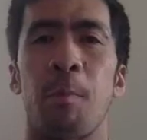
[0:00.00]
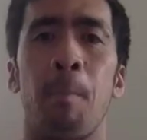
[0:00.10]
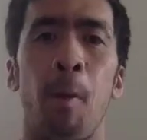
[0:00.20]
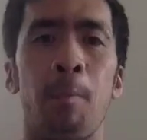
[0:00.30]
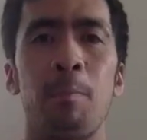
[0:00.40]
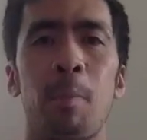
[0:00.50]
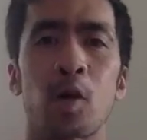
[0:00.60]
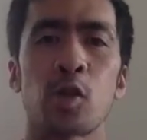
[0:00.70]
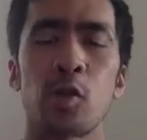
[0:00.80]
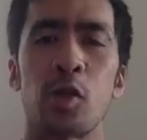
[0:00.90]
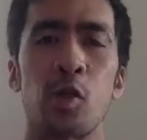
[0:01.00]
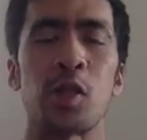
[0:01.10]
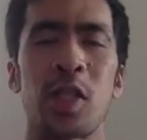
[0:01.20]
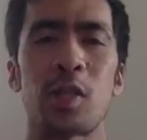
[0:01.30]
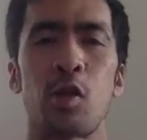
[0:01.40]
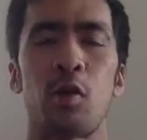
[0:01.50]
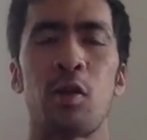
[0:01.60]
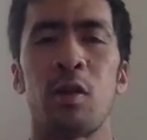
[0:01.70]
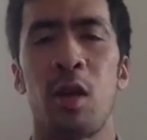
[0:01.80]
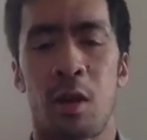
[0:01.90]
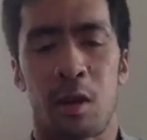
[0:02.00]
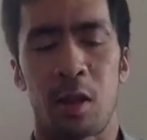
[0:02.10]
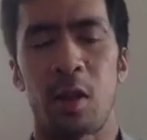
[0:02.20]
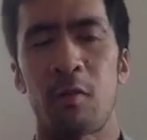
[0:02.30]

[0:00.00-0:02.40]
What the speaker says: bum muscle that you sit on, and then